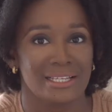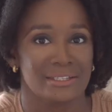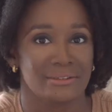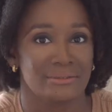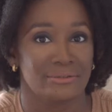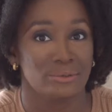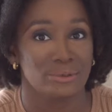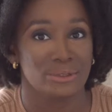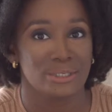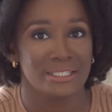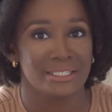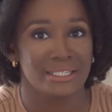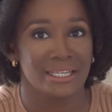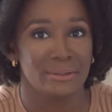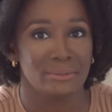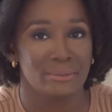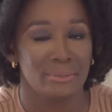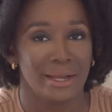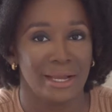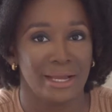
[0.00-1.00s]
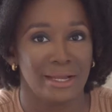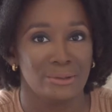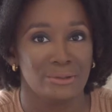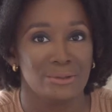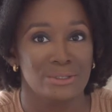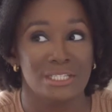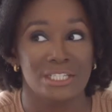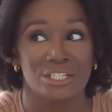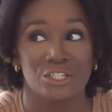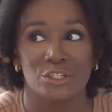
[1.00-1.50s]
at
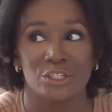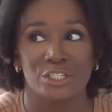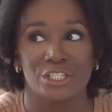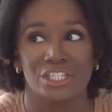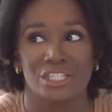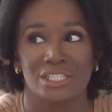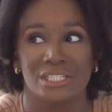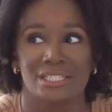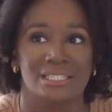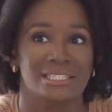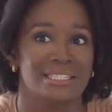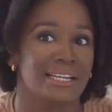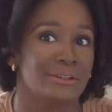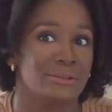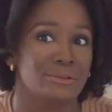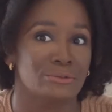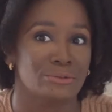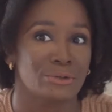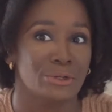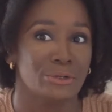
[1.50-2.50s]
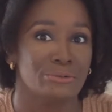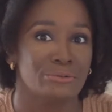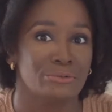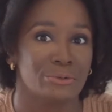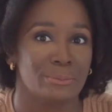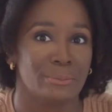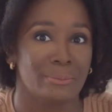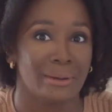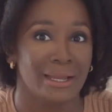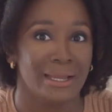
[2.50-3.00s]
£49, literally just down the road
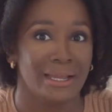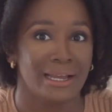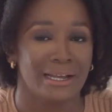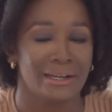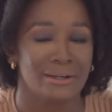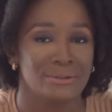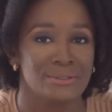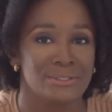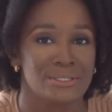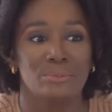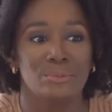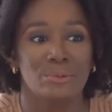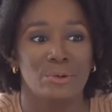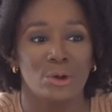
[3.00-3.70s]
from my house.